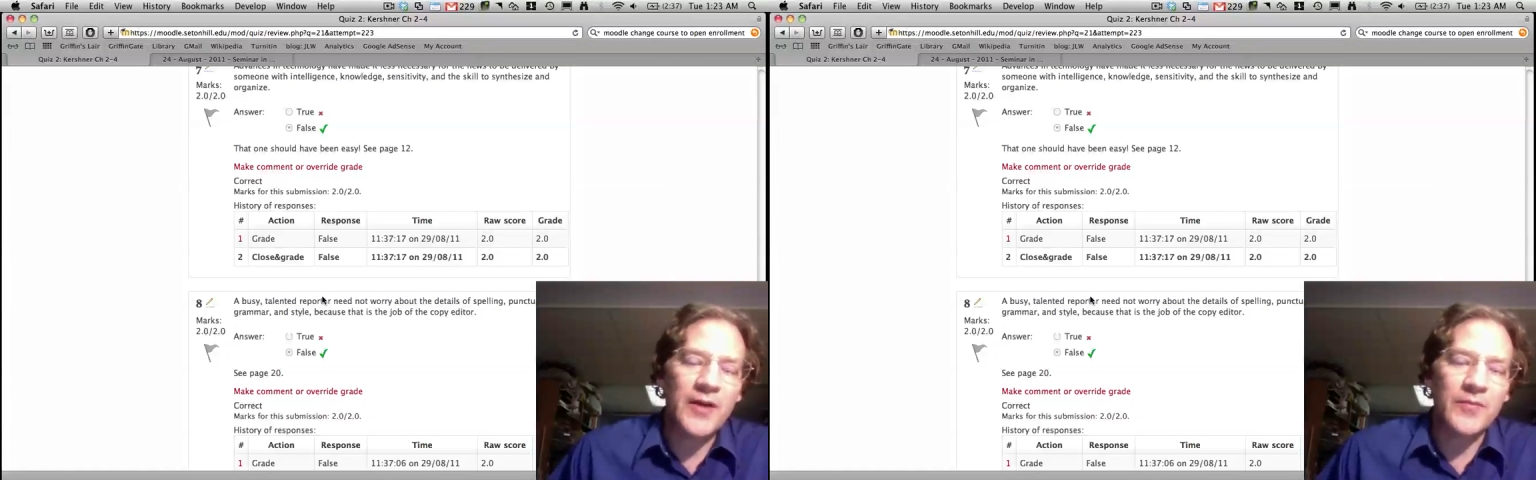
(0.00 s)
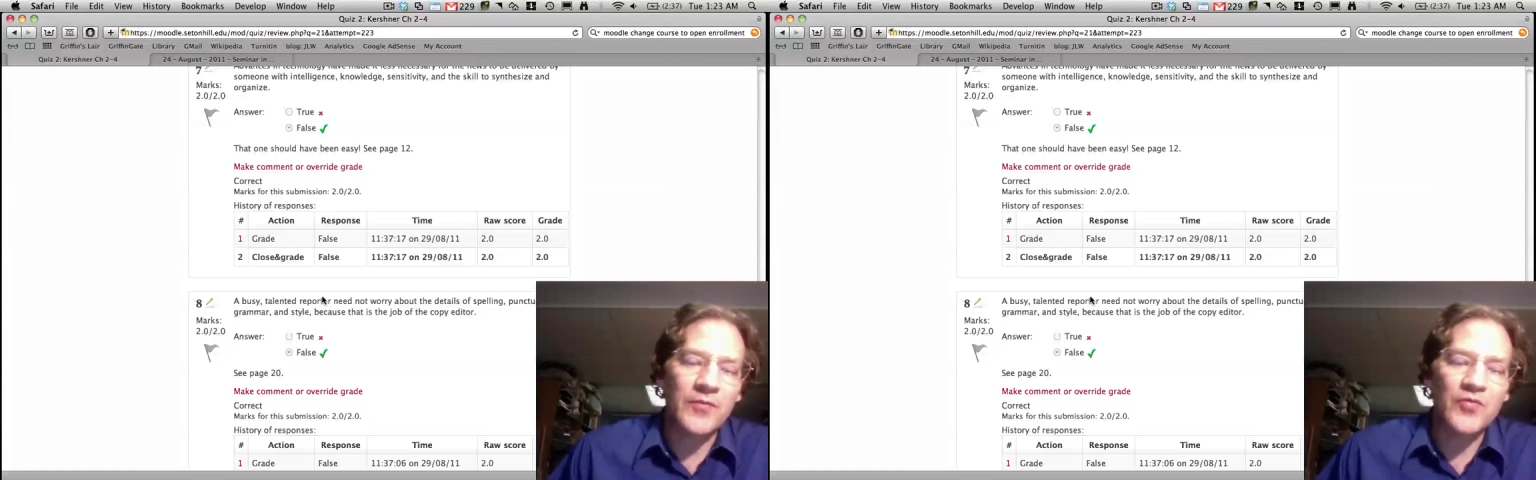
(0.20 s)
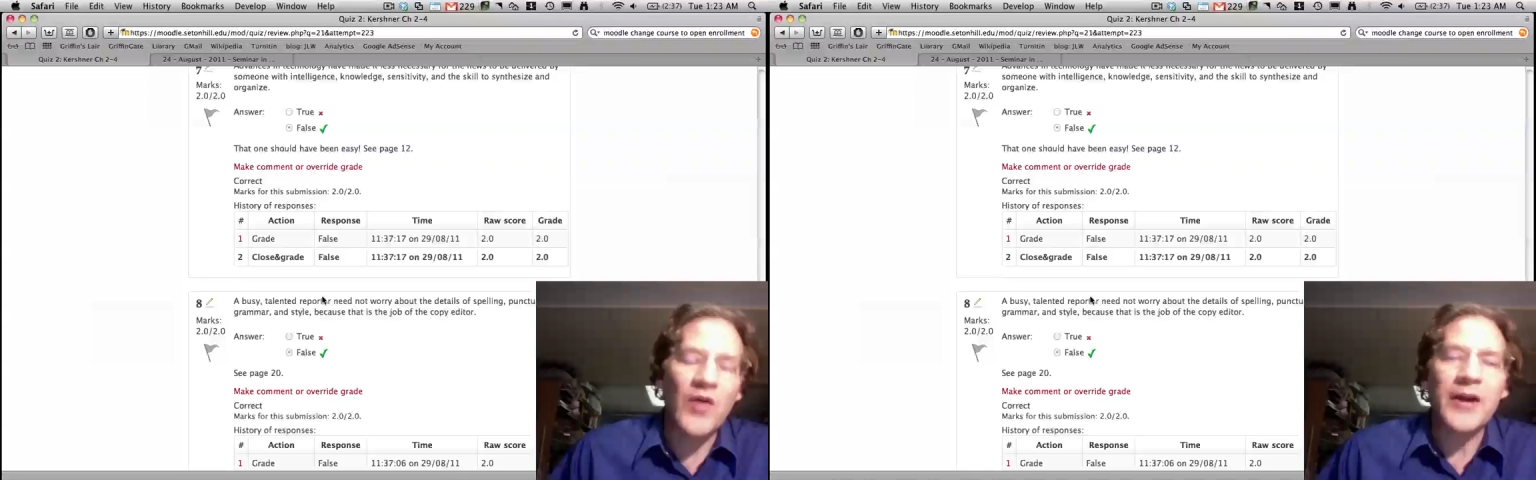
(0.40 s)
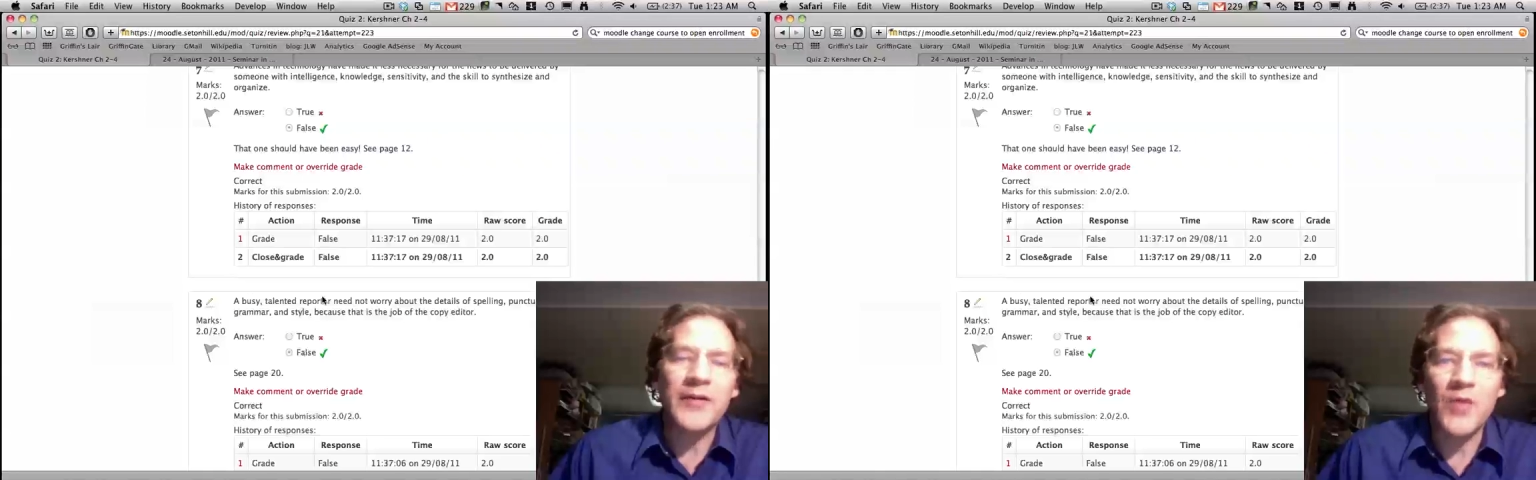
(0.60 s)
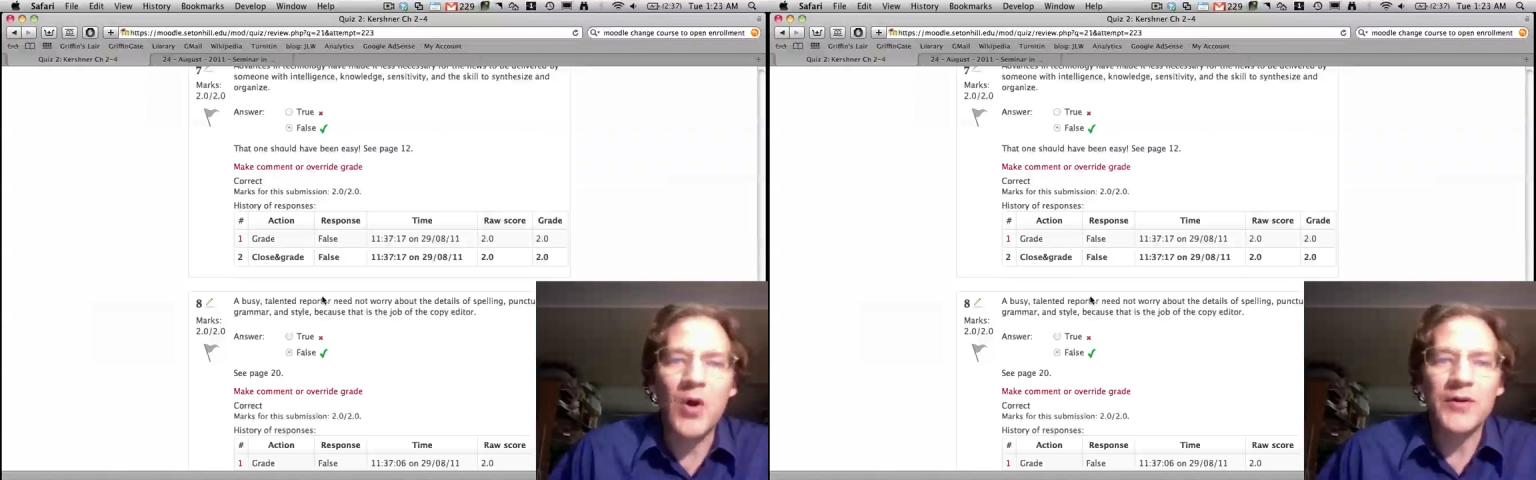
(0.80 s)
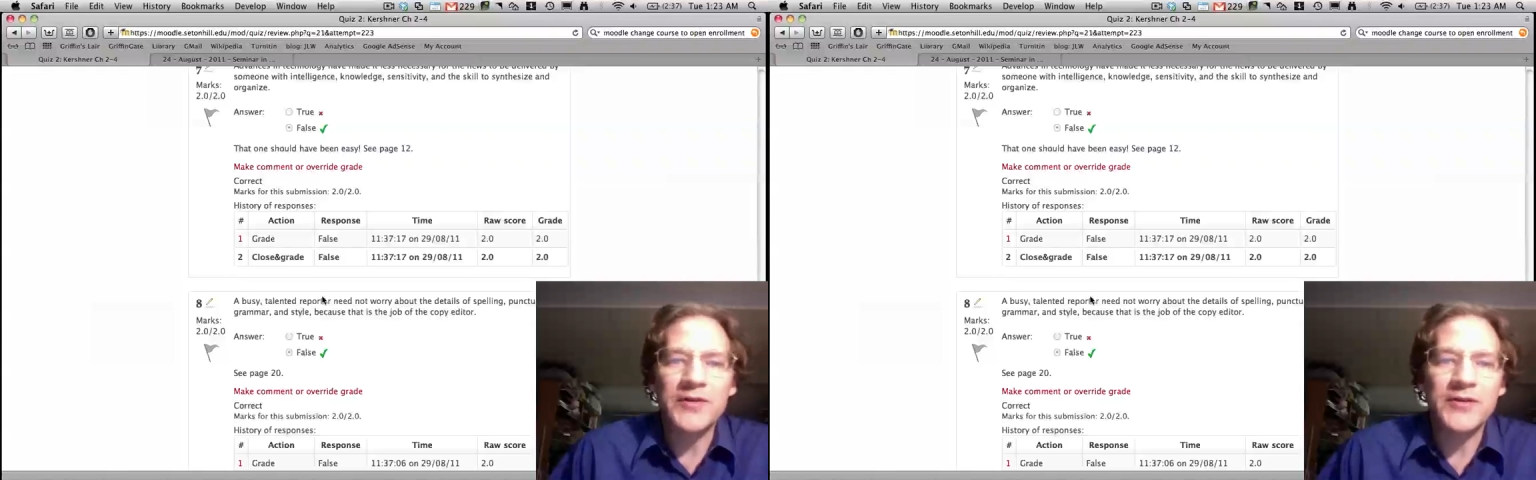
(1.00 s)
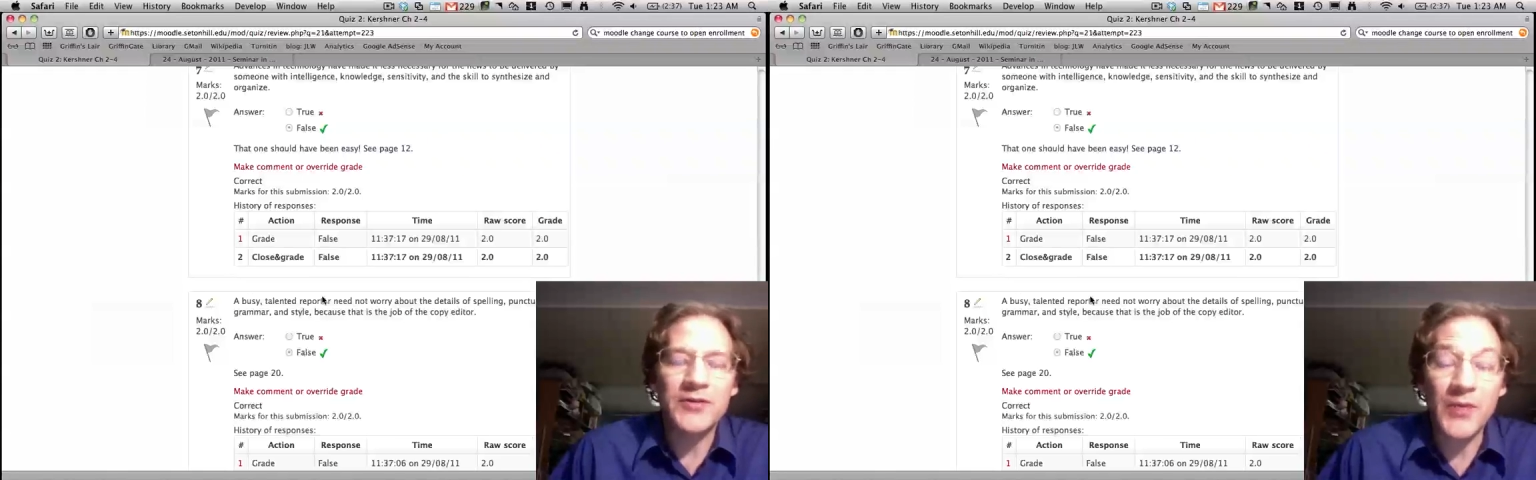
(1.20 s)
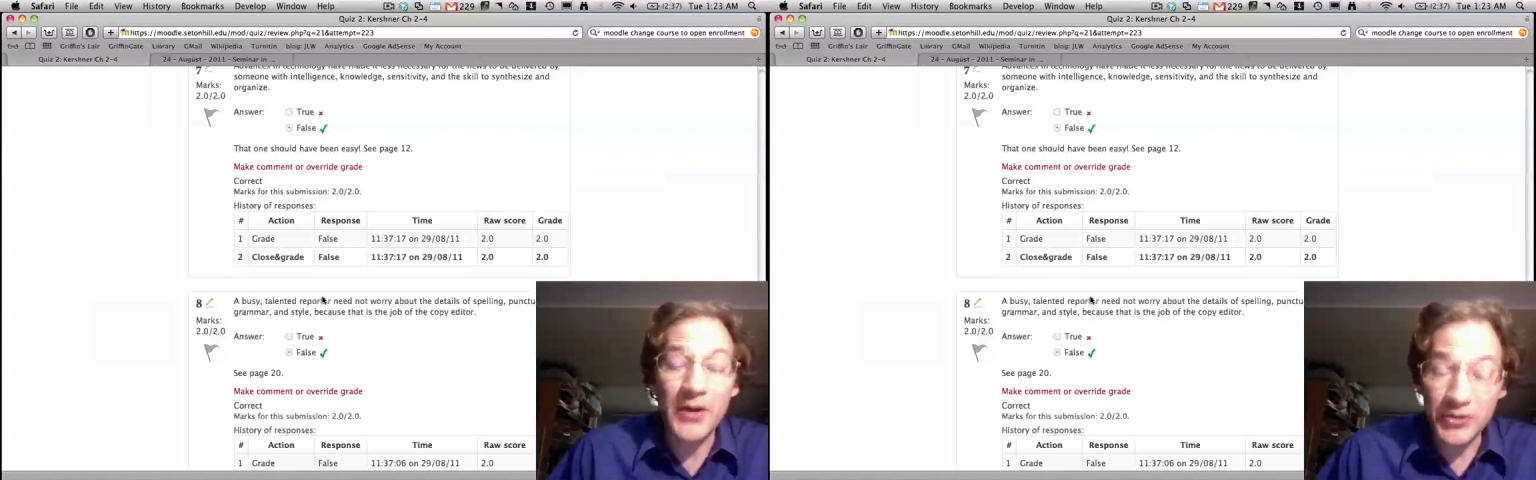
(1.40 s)
right and wrong
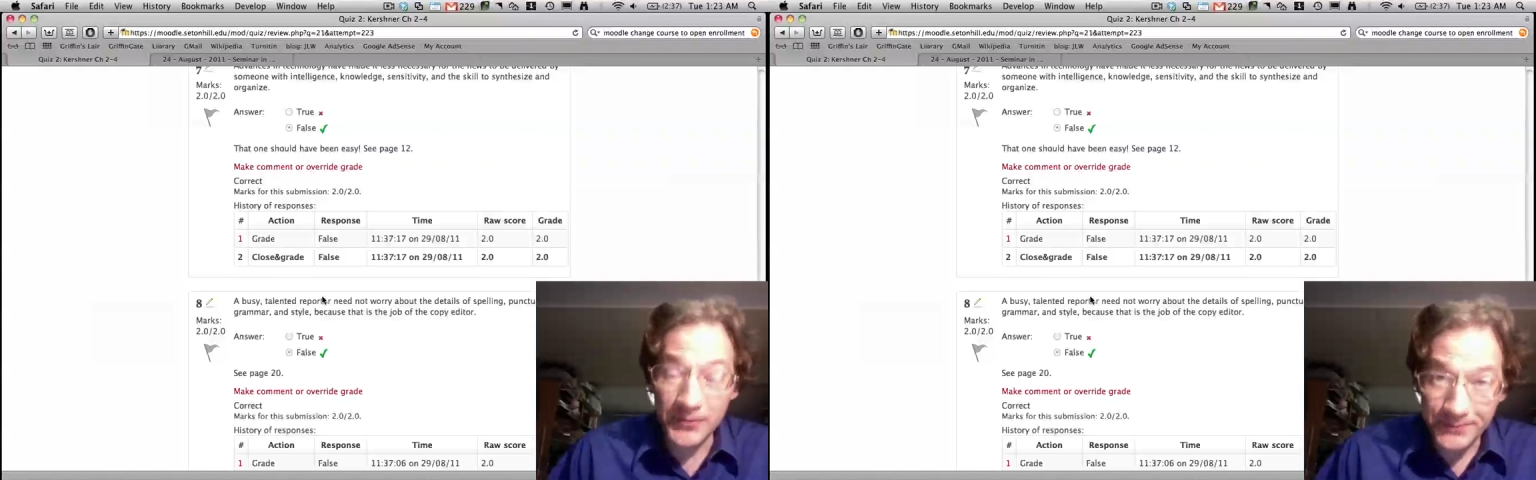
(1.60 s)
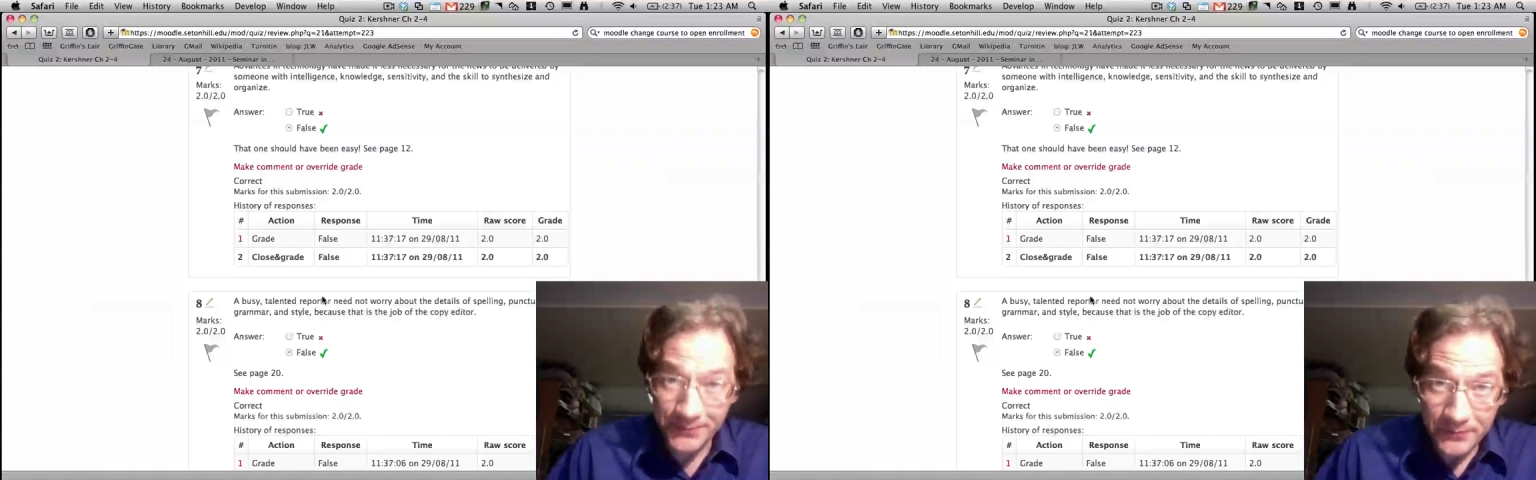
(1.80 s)
situation.